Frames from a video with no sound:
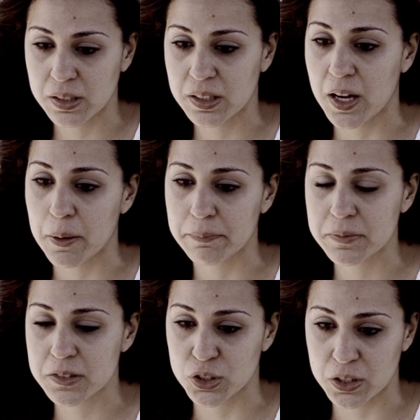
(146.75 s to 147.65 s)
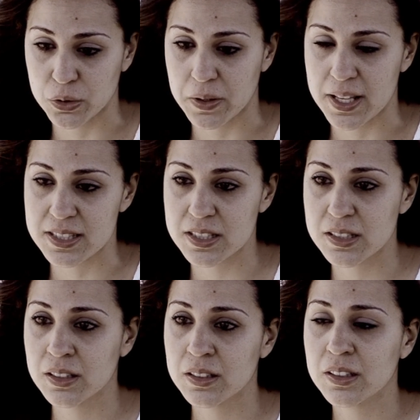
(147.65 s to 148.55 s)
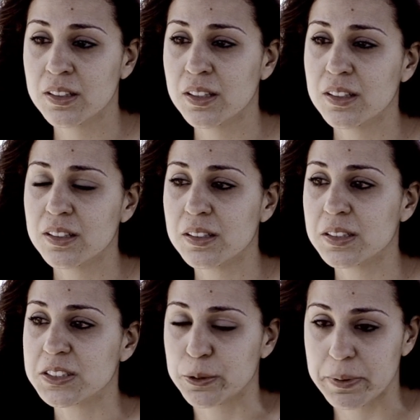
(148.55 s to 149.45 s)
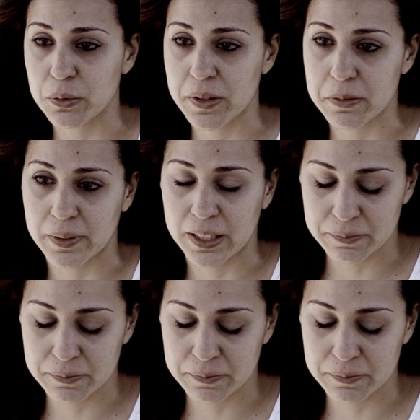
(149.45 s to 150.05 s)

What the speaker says: come to the U.S. to be with me.